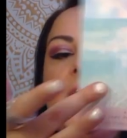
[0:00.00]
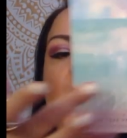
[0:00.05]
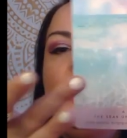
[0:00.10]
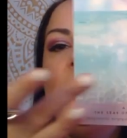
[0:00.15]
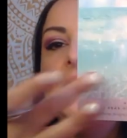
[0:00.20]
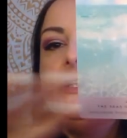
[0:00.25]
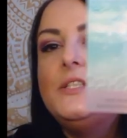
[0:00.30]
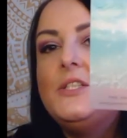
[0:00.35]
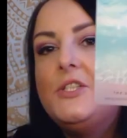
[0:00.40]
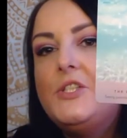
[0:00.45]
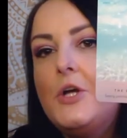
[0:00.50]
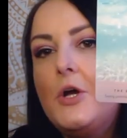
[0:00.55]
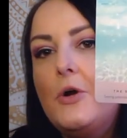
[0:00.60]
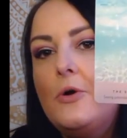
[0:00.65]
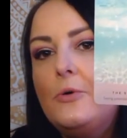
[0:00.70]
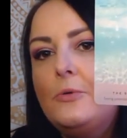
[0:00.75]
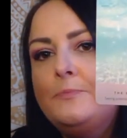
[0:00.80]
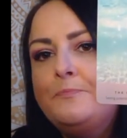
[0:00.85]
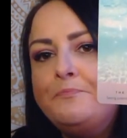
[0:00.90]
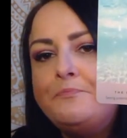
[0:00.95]
And
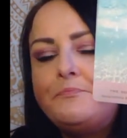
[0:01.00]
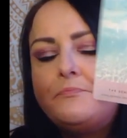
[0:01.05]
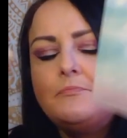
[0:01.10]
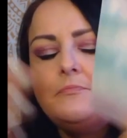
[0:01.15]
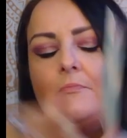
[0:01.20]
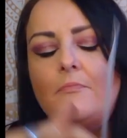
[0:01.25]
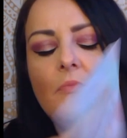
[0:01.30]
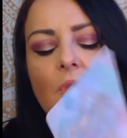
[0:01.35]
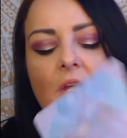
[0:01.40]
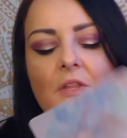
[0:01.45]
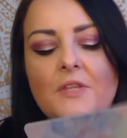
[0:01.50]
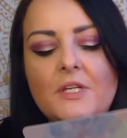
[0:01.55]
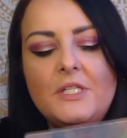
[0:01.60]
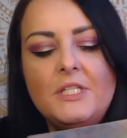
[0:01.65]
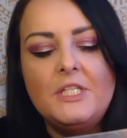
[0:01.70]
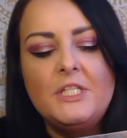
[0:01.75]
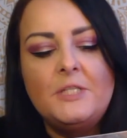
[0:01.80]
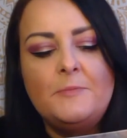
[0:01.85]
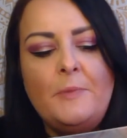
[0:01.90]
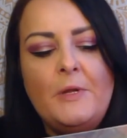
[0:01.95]
so
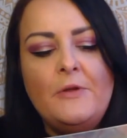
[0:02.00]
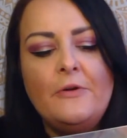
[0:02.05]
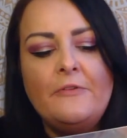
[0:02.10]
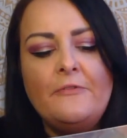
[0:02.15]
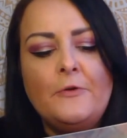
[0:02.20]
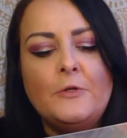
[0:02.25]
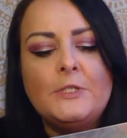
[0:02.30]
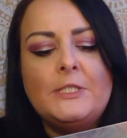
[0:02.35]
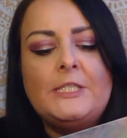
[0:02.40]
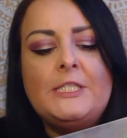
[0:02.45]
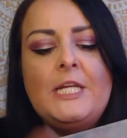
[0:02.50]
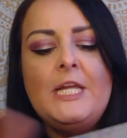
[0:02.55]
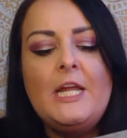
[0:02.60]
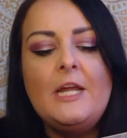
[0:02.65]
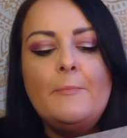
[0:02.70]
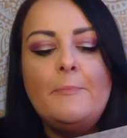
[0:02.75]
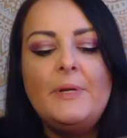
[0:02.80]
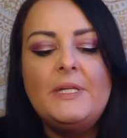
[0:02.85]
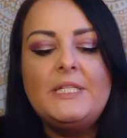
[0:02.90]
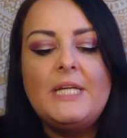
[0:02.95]
this is beautiful.
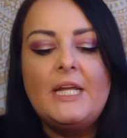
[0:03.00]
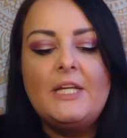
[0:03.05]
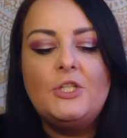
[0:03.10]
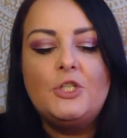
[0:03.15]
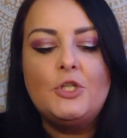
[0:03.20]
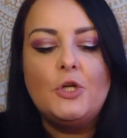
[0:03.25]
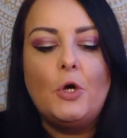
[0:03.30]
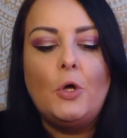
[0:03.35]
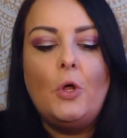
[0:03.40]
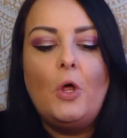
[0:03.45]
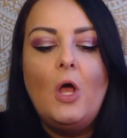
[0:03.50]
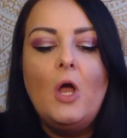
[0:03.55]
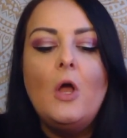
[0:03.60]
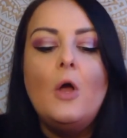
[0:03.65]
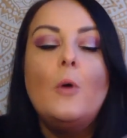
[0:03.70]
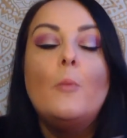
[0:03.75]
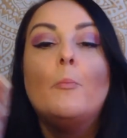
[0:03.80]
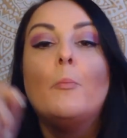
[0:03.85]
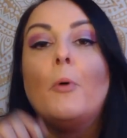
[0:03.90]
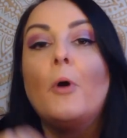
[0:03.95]
Seeing potential,
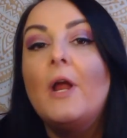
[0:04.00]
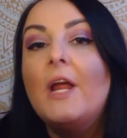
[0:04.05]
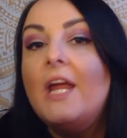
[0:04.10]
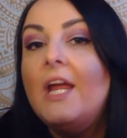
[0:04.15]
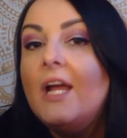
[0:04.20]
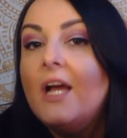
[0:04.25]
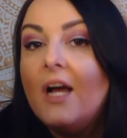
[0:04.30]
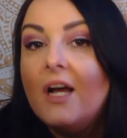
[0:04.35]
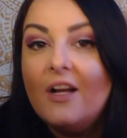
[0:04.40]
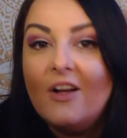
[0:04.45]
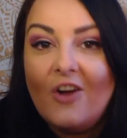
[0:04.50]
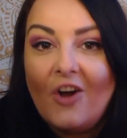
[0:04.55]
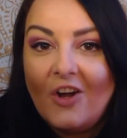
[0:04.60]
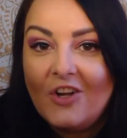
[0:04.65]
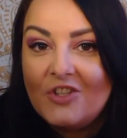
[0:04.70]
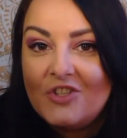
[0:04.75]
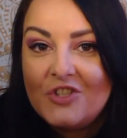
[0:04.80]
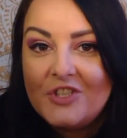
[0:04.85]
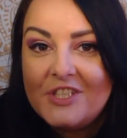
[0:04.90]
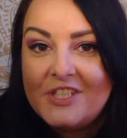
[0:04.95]
bringing
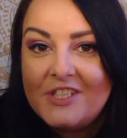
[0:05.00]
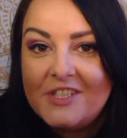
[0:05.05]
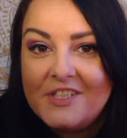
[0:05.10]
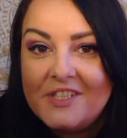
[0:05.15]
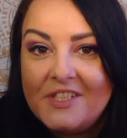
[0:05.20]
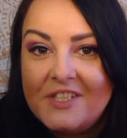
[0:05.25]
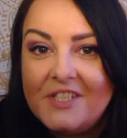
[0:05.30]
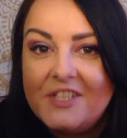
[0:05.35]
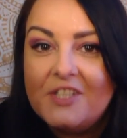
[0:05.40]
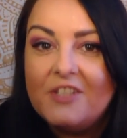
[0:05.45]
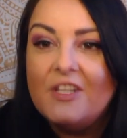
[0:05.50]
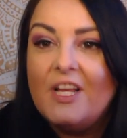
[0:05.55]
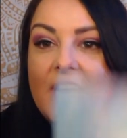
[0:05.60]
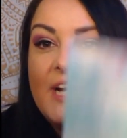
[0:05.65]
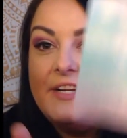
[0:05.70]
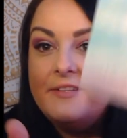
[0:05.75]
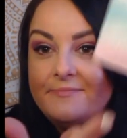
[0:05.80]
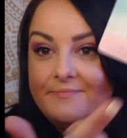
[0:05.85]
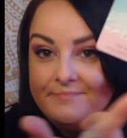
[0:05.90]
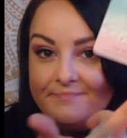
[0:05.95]
unconsciousness to
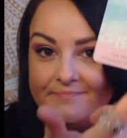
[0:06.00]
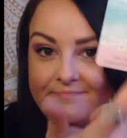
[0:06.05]
light.